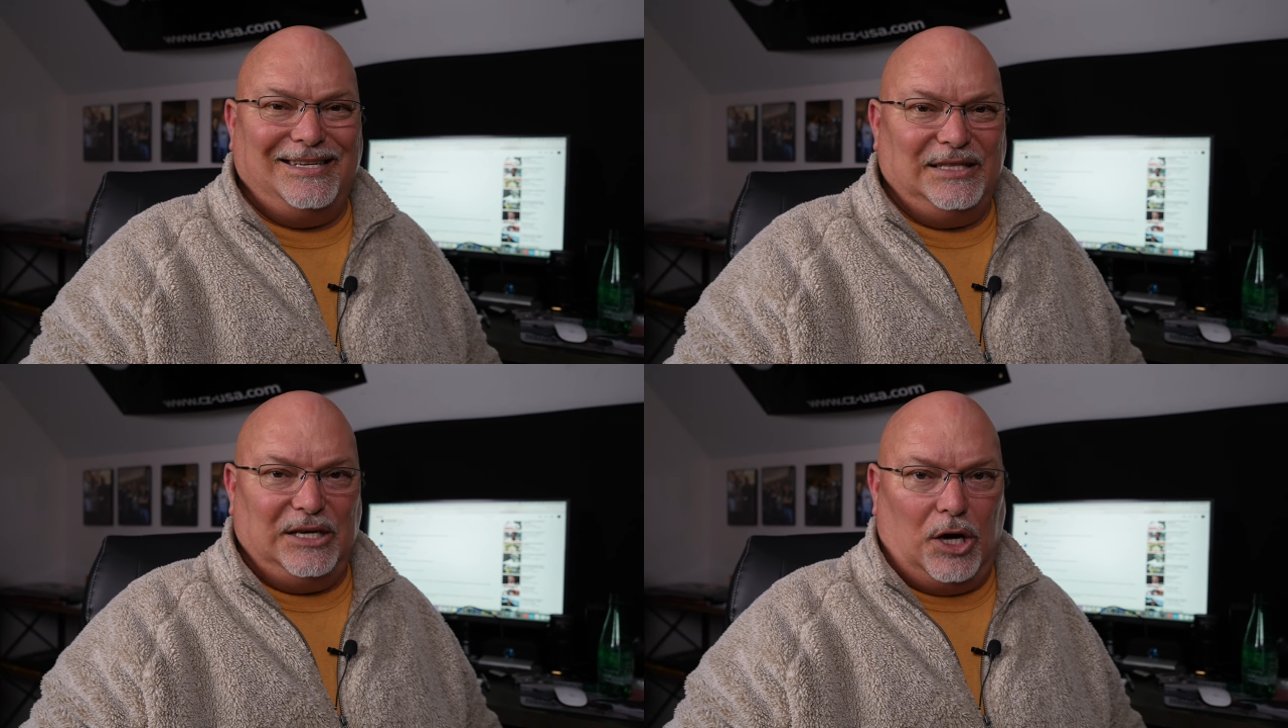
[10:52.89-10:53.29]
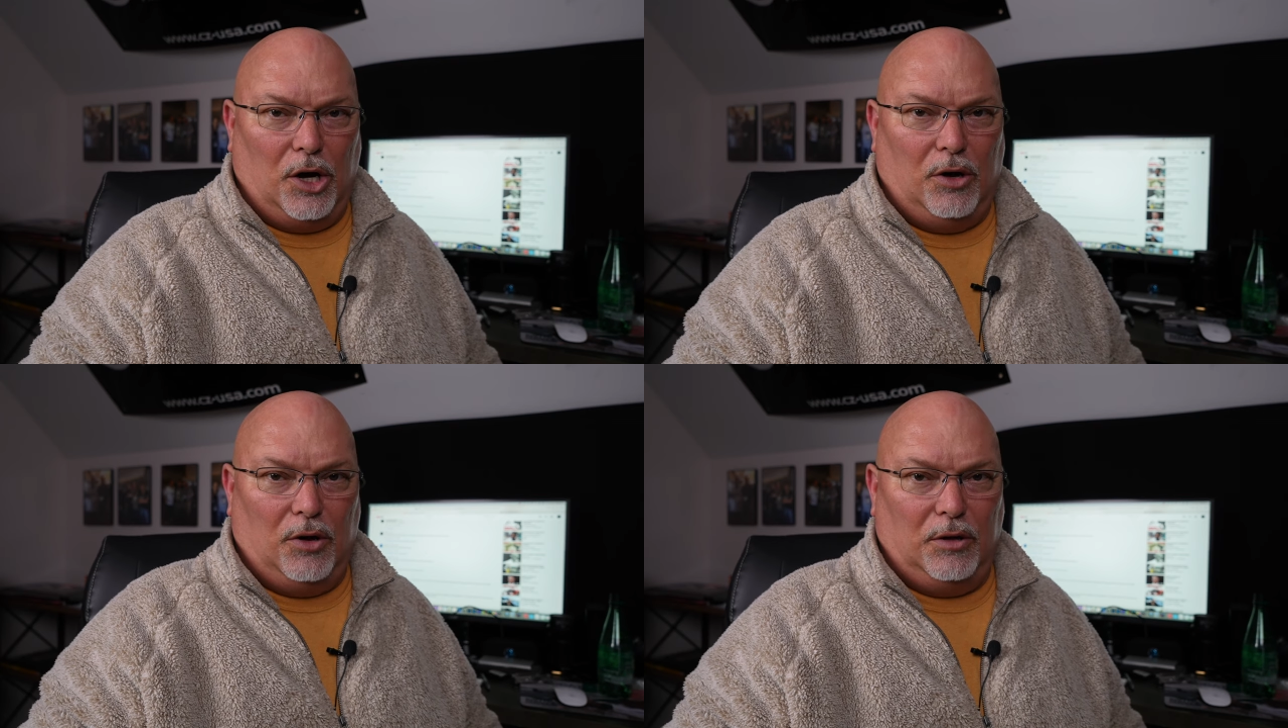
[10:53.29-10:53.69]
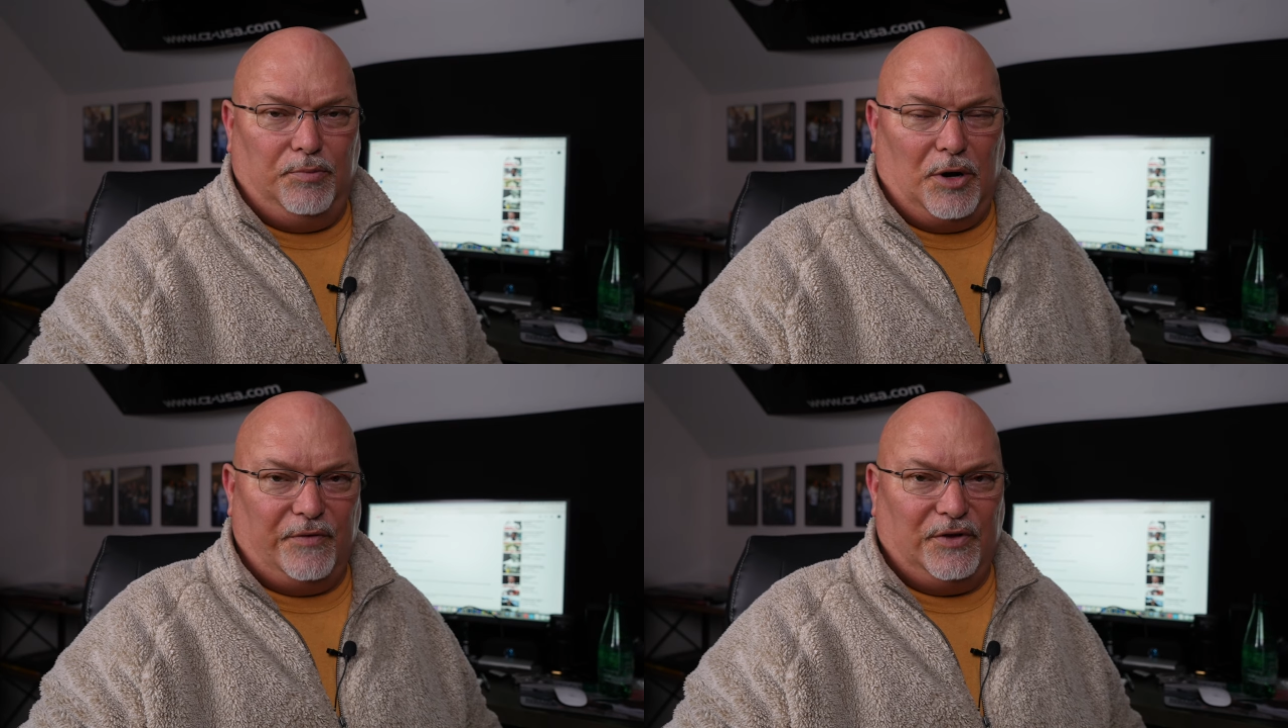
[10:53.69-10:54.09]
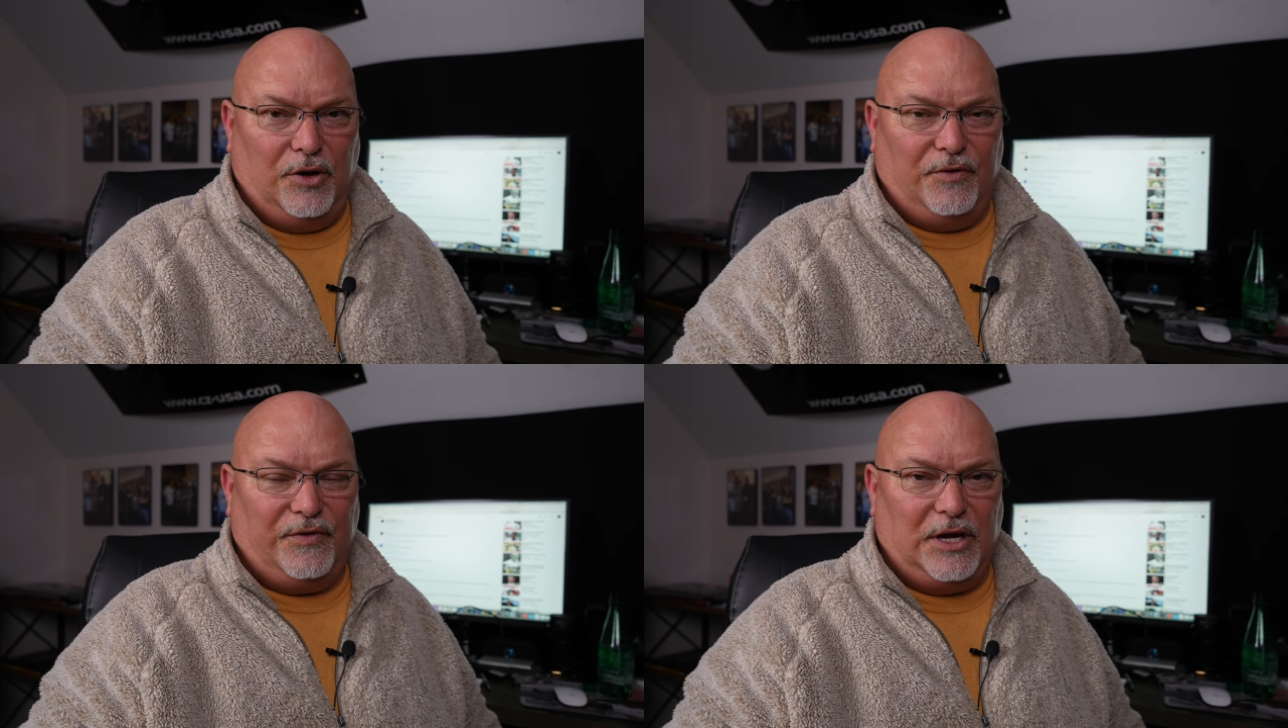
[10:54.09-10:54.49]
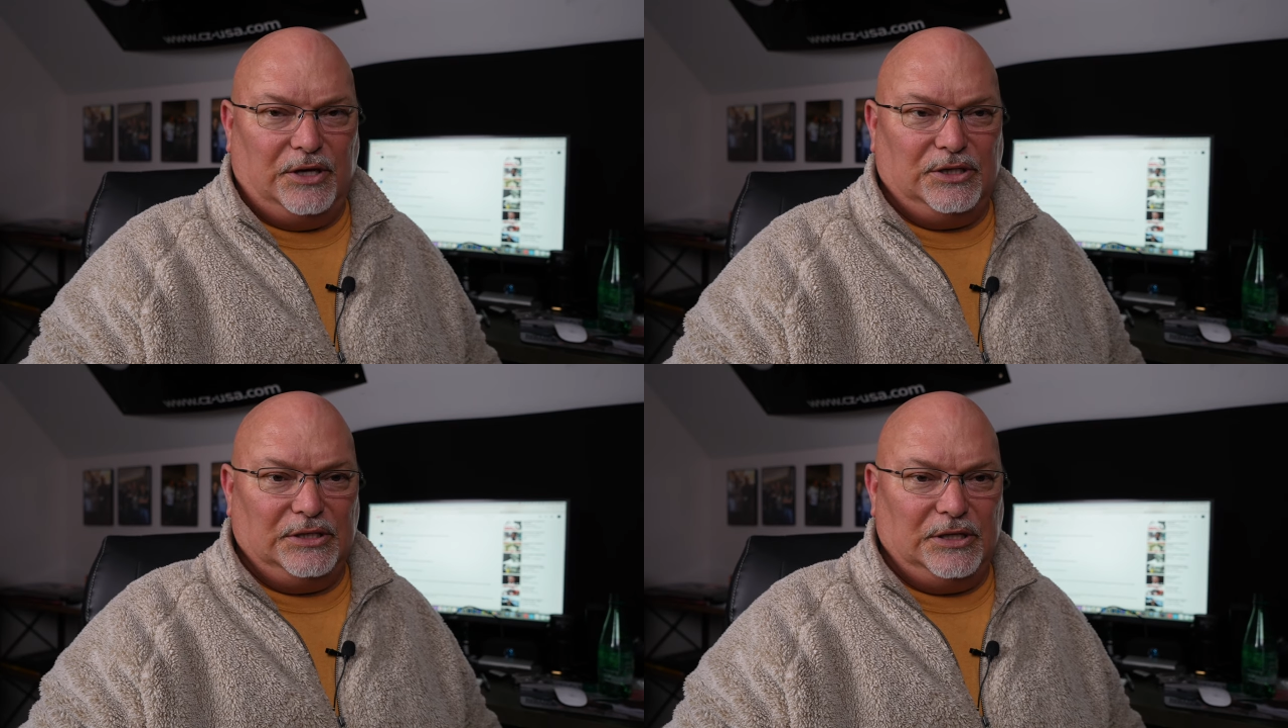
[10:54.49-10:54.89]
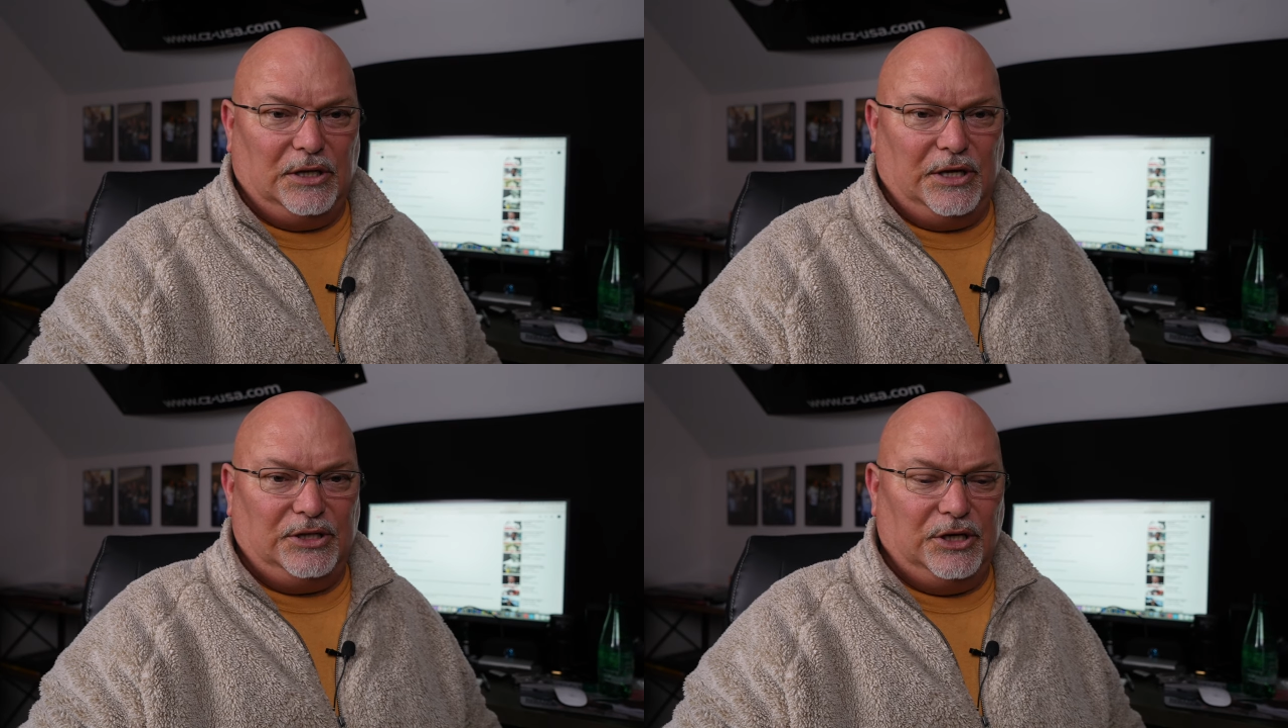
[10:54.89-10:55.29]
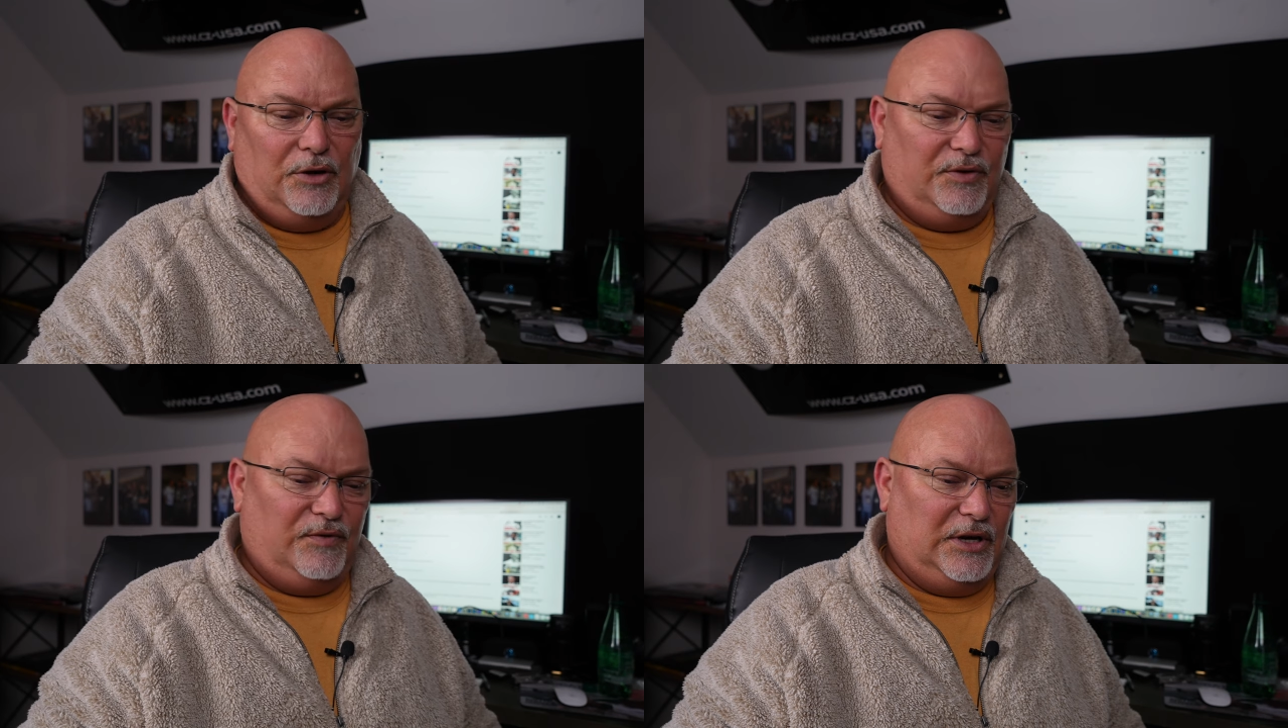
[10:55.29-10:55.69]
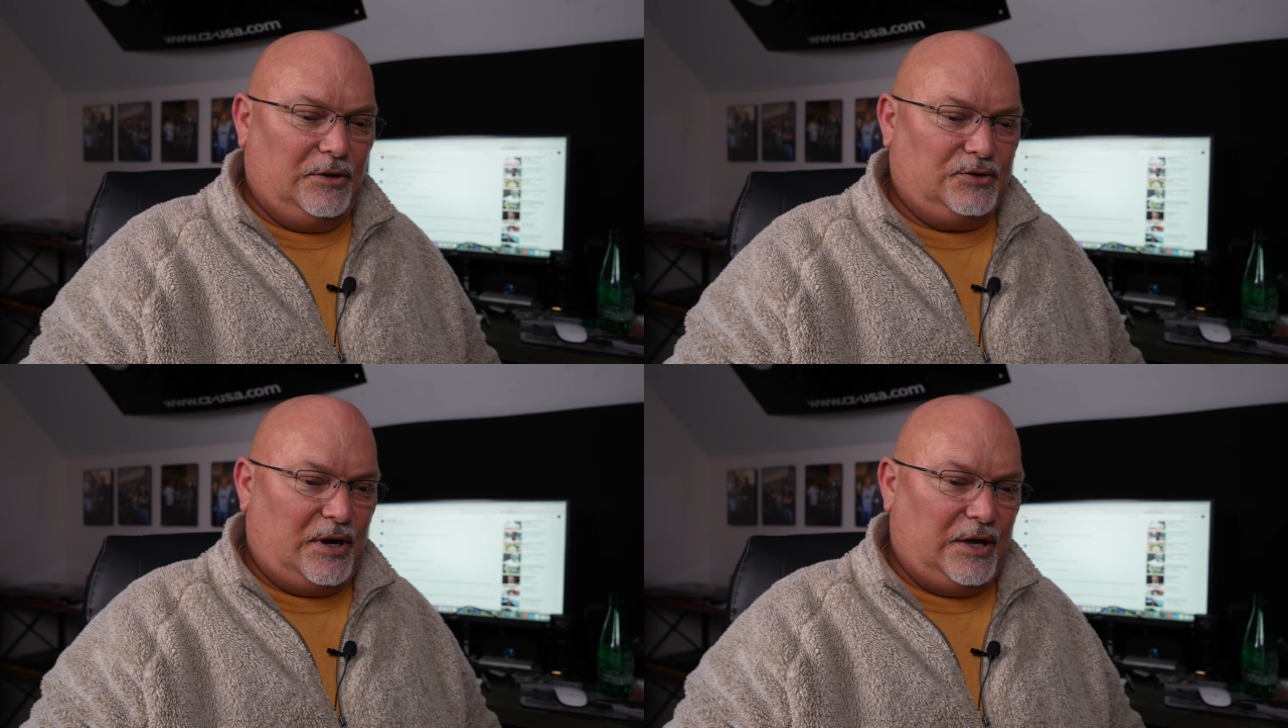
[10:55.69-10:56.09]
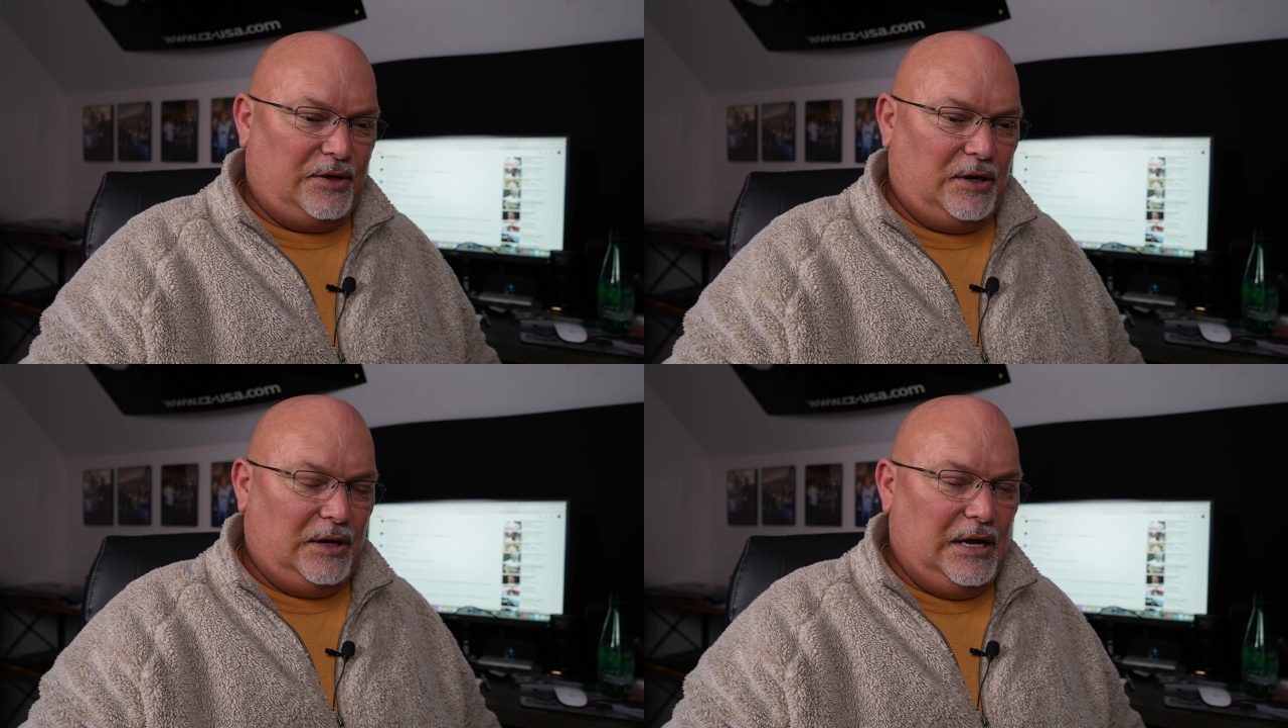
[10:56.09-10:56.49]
hit the all part of the notifications, and it'll let you know when the videos are out there.